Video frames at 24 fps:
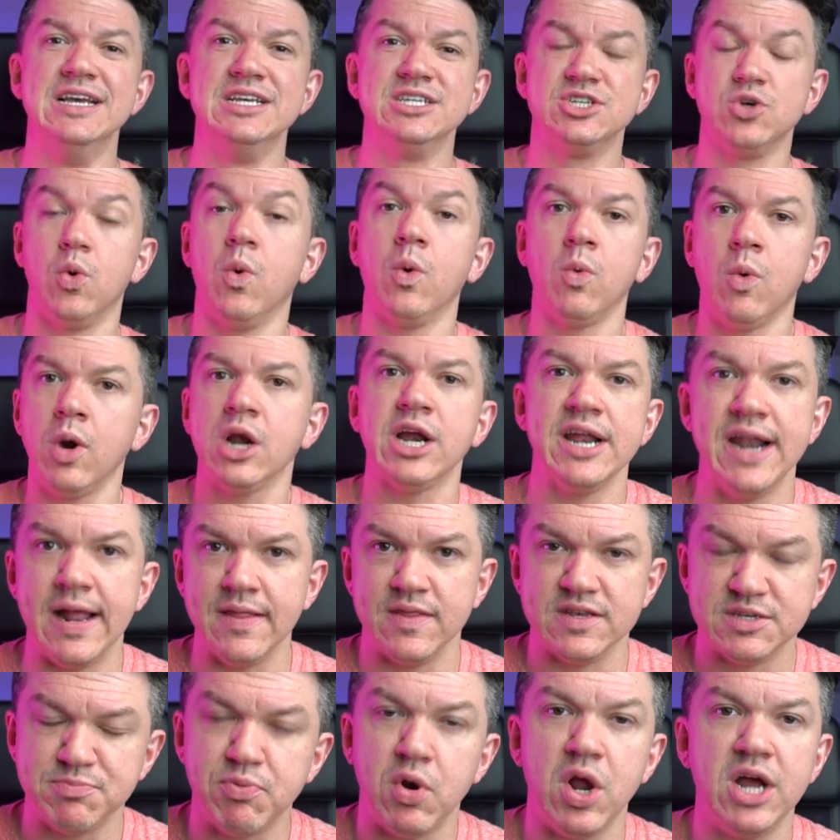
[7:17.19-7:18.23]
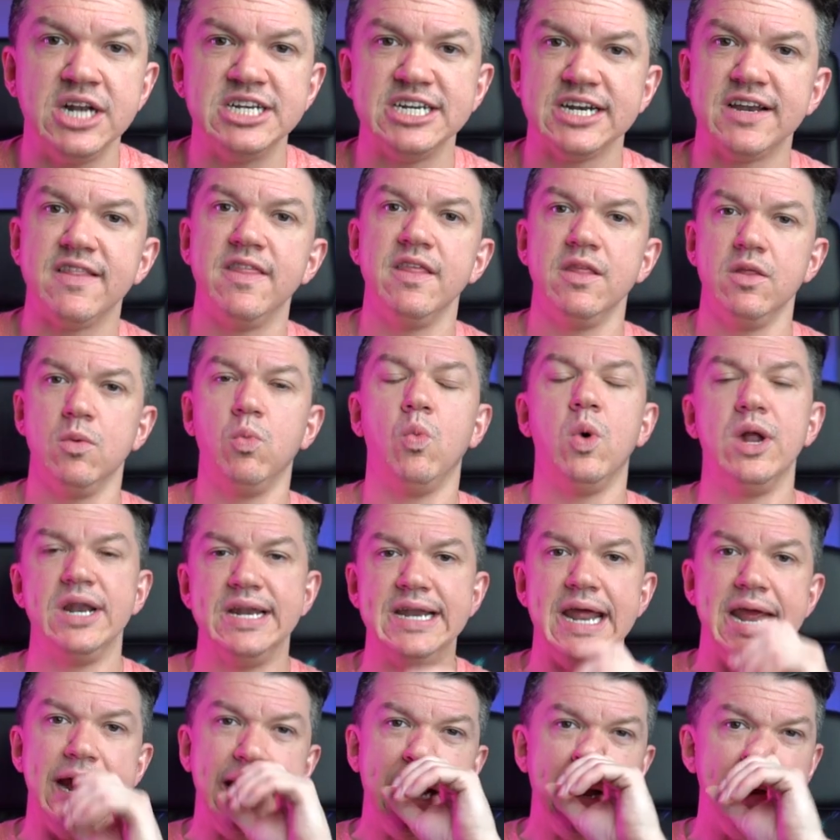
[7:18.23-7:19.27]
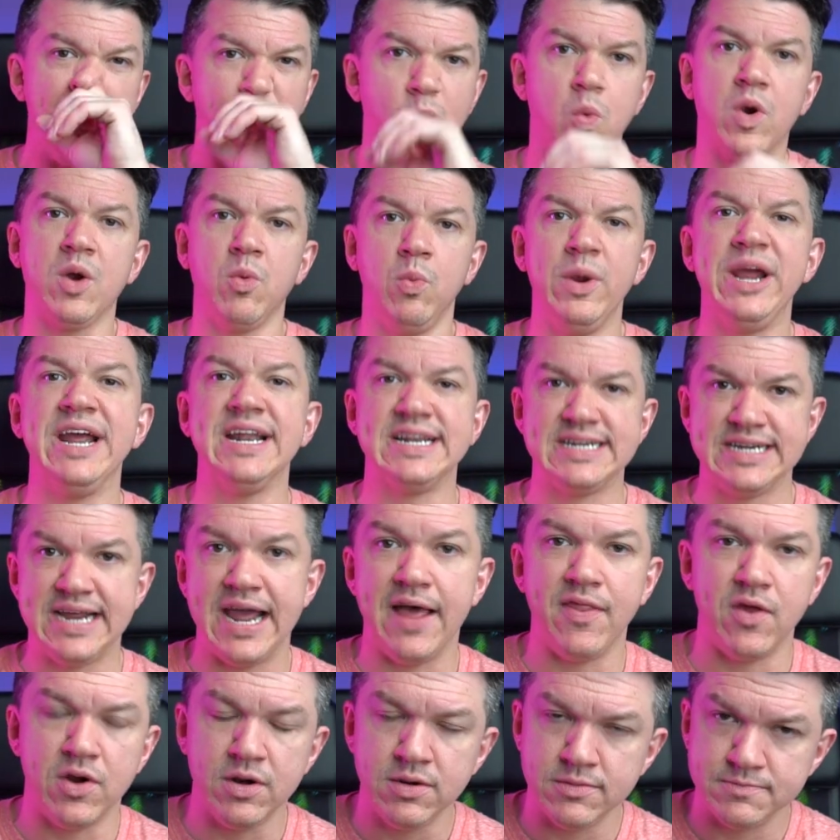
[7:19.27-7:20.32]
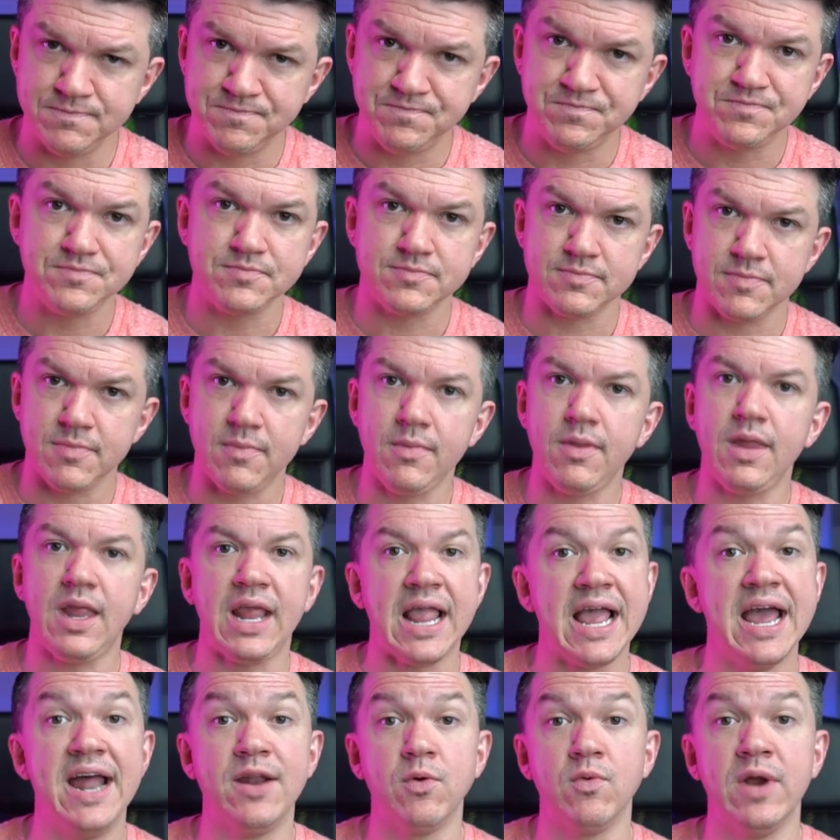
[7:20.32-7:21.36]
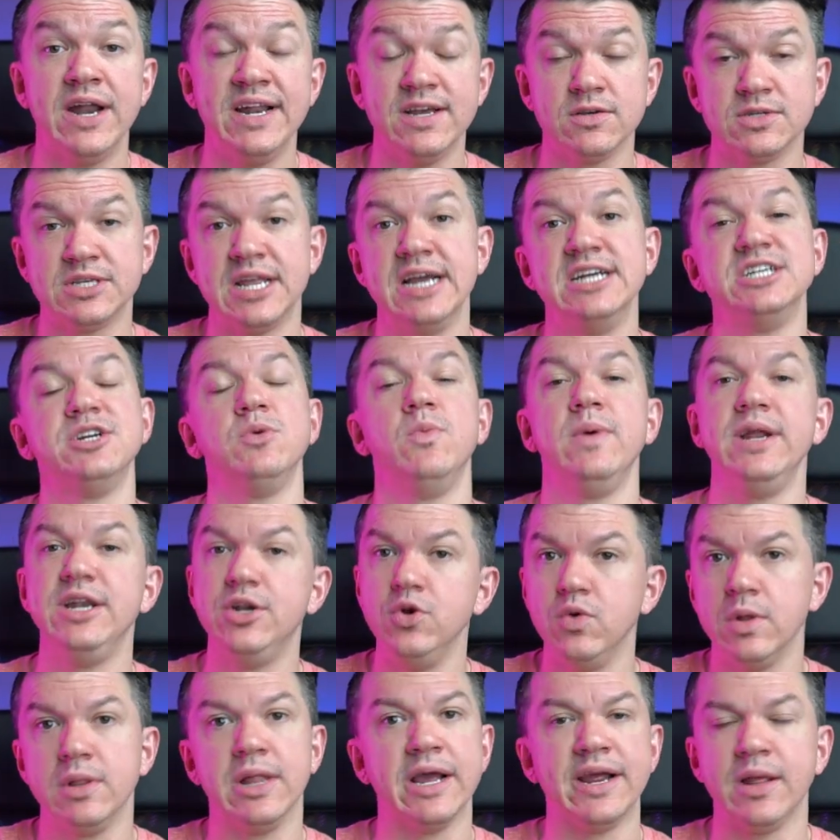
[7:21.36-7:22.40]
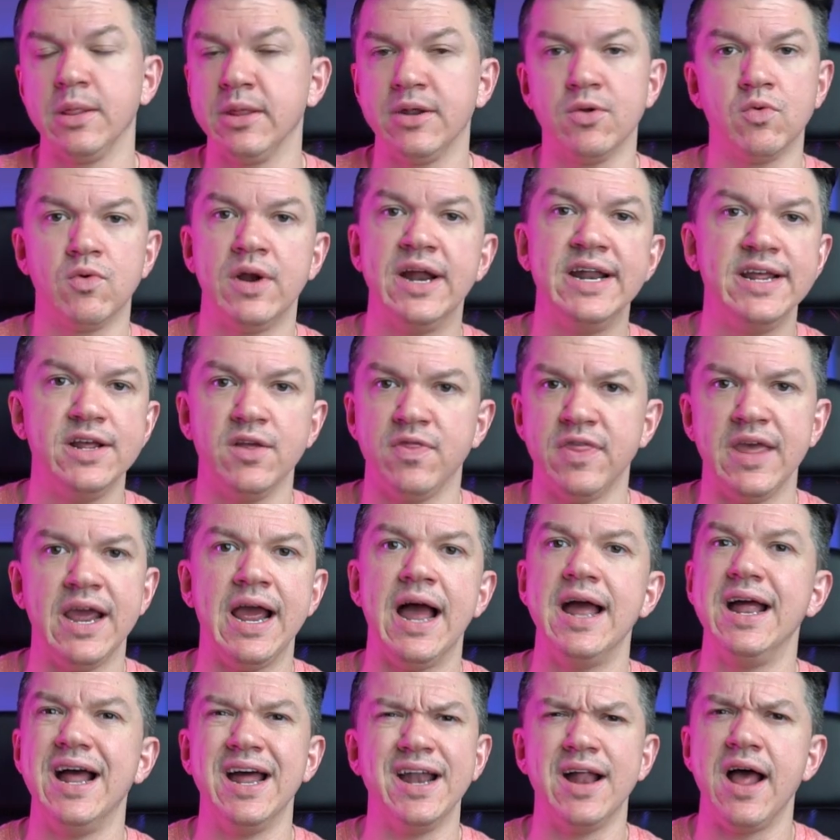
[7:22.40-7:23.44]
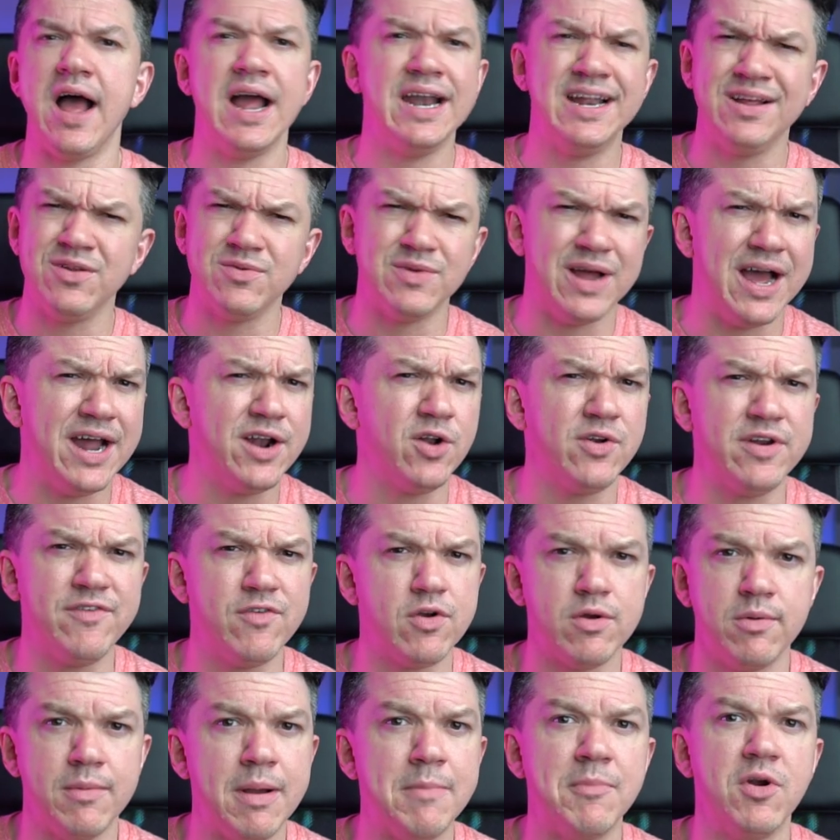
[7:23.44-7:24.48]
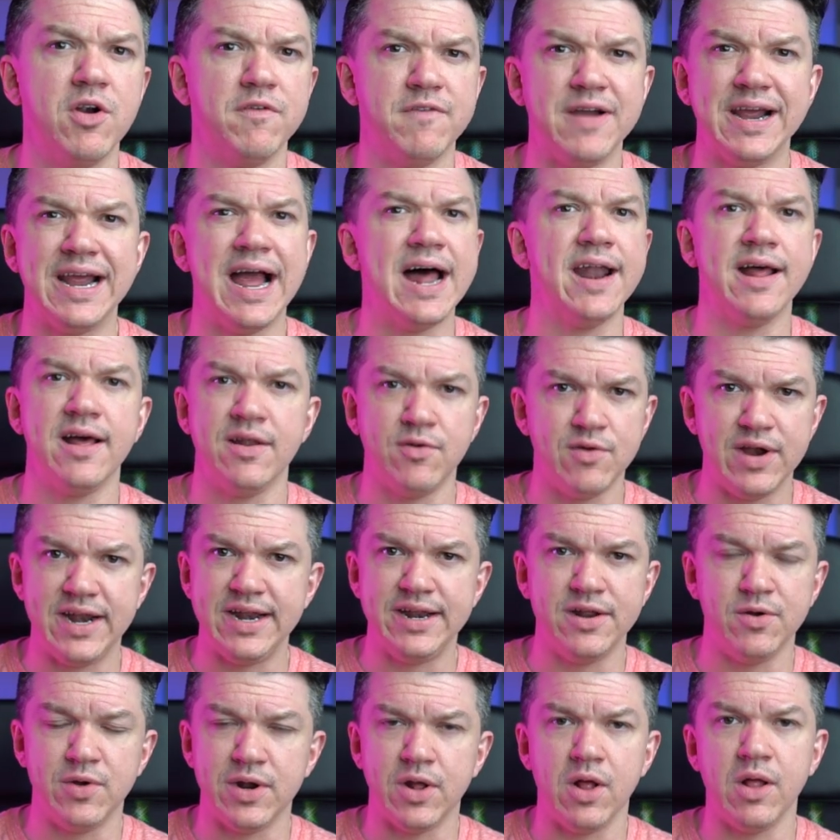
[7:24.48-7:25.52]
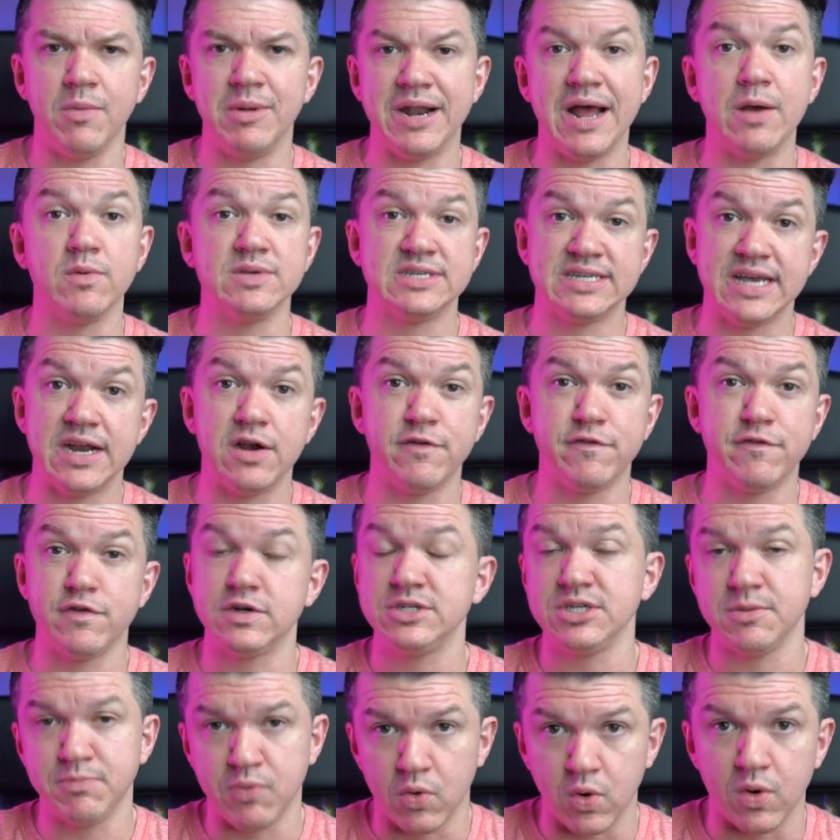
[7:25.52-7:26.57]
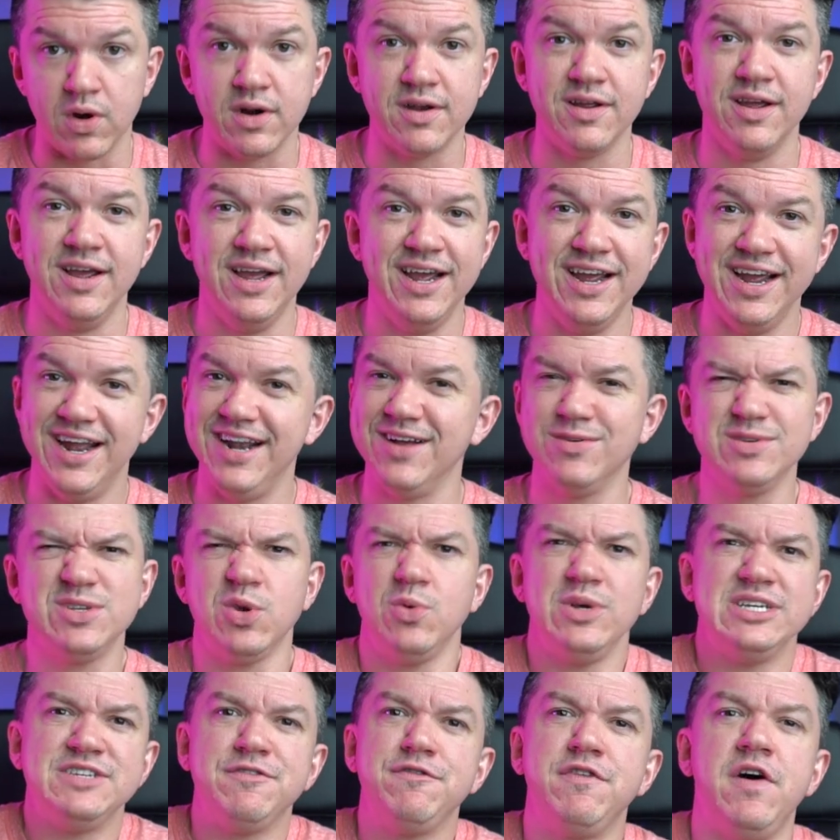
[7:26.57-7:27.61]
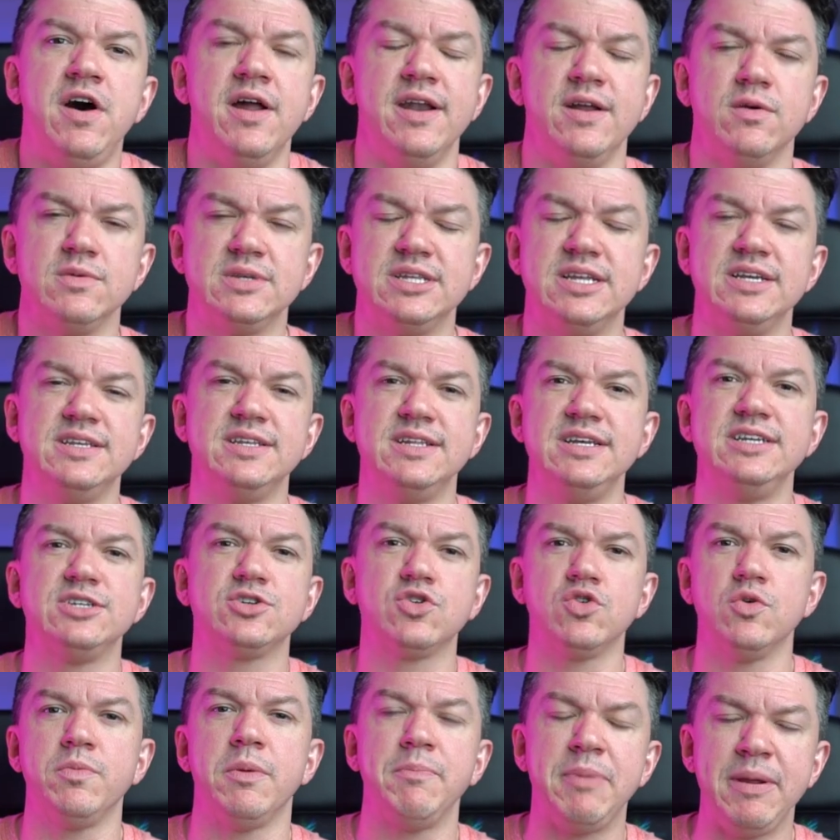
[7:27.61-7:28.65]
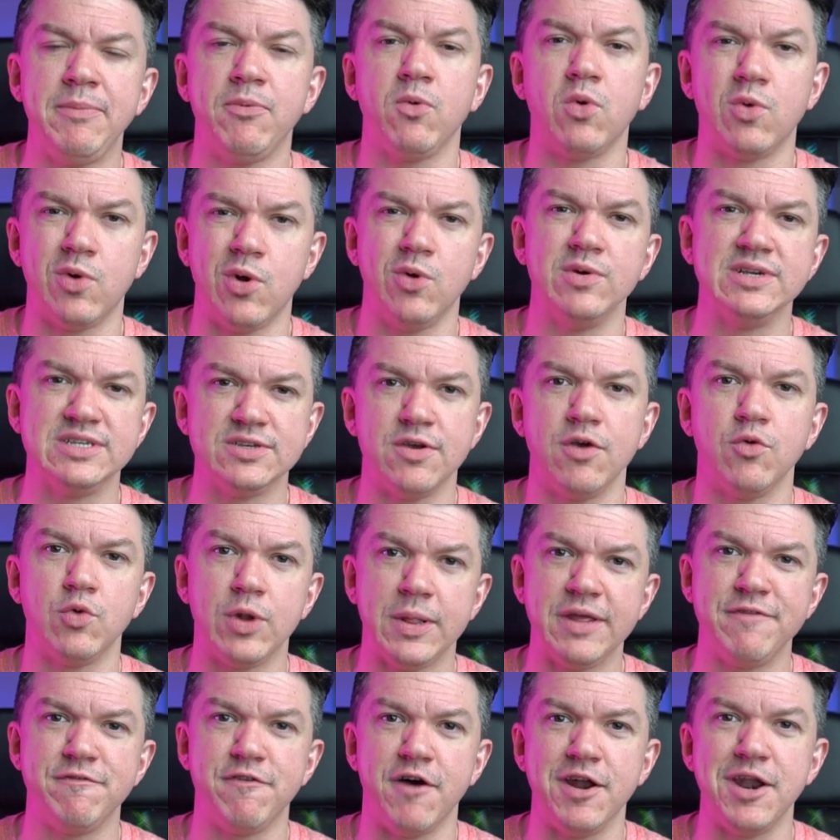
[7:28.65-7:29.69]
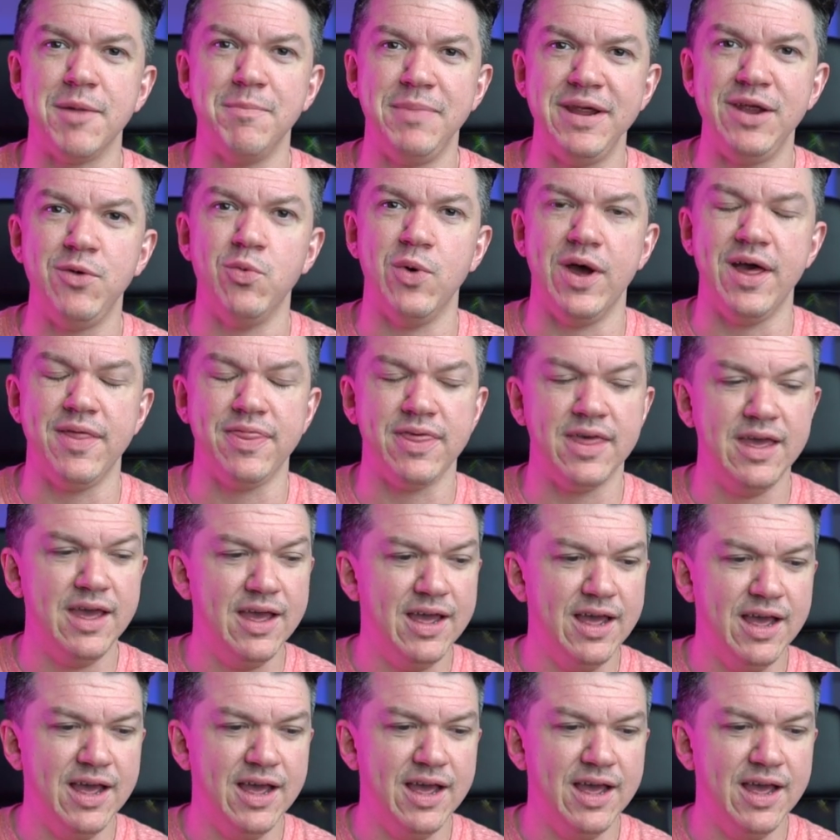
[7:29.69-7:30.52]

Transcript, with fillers: So we're working on this project, and then one day we're, we get together at a radio station. We do like a little radio thing. I, I, I don't I don't even remember if I got on radio at all, but I was there for support, and it was always fun. It was, these group of people were always really fun to be with.